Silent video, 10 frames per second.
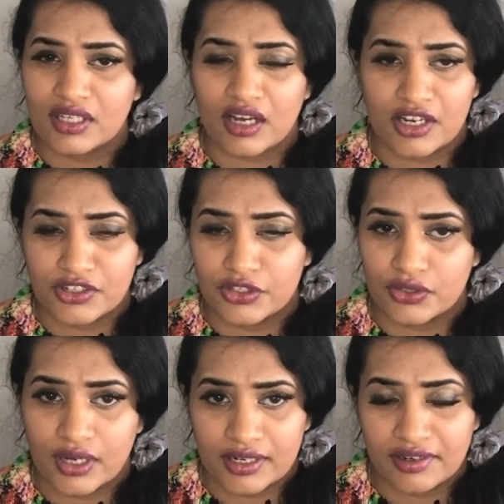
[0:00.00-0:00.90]
country to
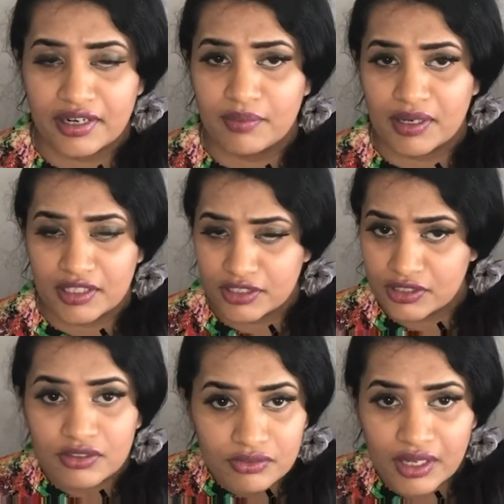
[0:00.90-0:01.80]
country, but
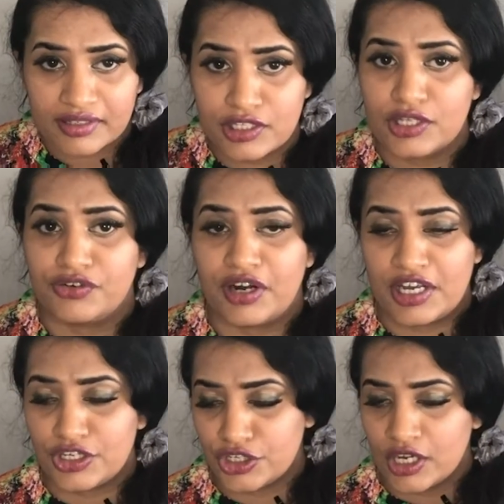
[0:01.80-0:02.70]
that's the
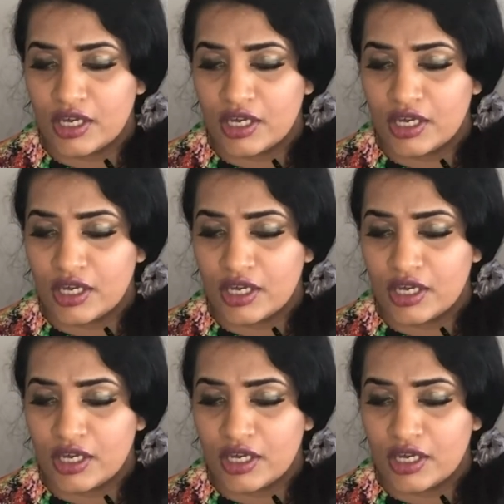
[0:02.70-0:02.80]
range.